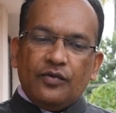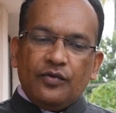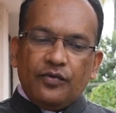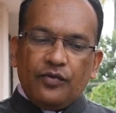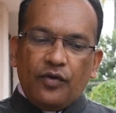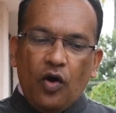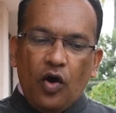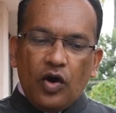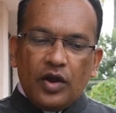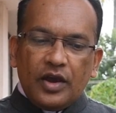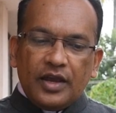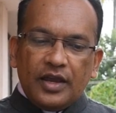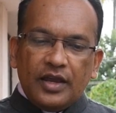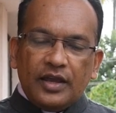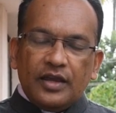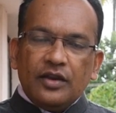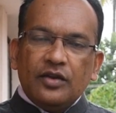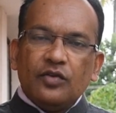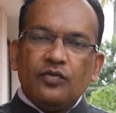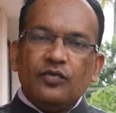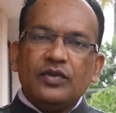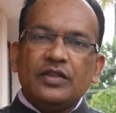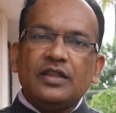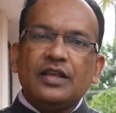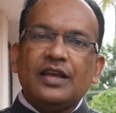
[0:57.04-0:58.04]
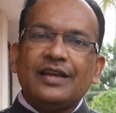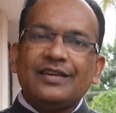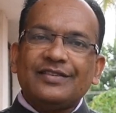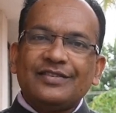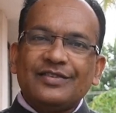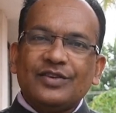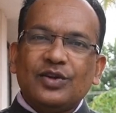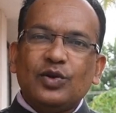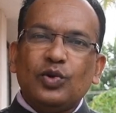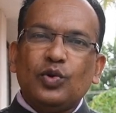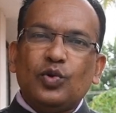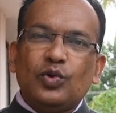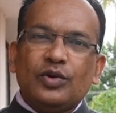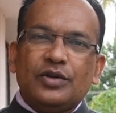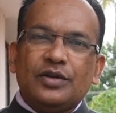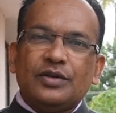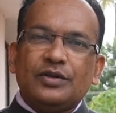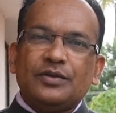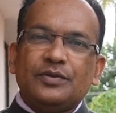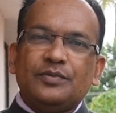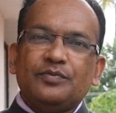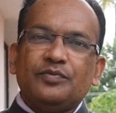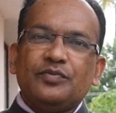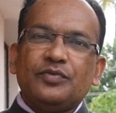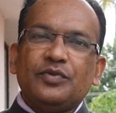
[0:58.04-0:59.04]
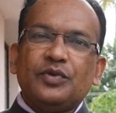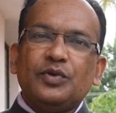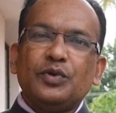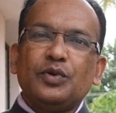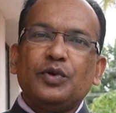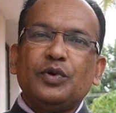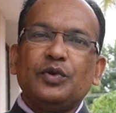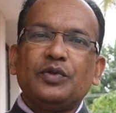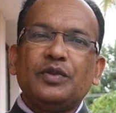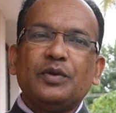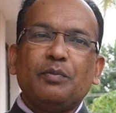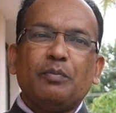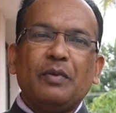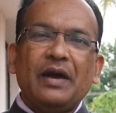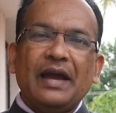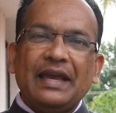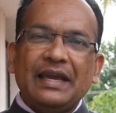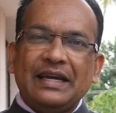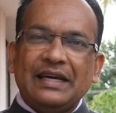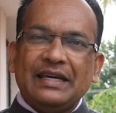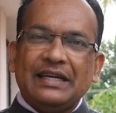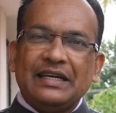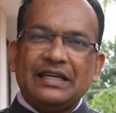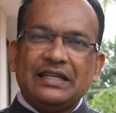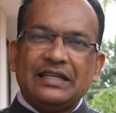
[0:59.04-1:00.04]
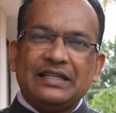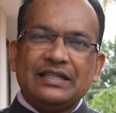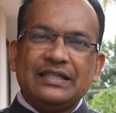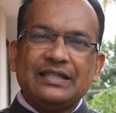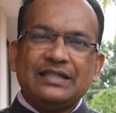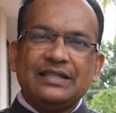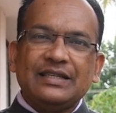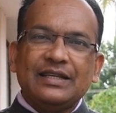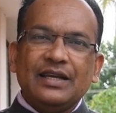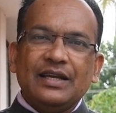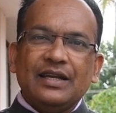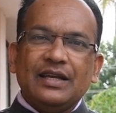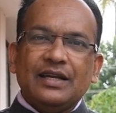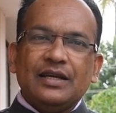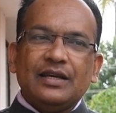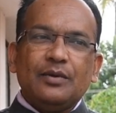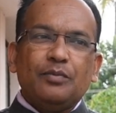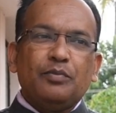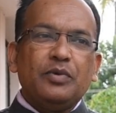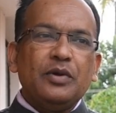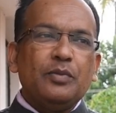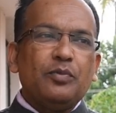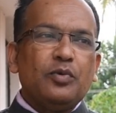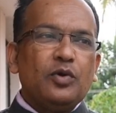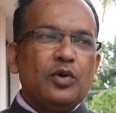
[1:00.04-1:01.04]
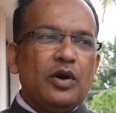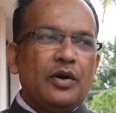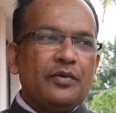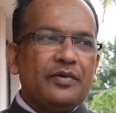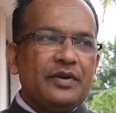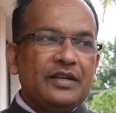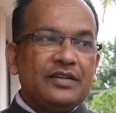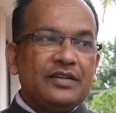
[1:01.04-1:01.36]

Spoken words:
walking with the excluded. You know, the migrants, the people who have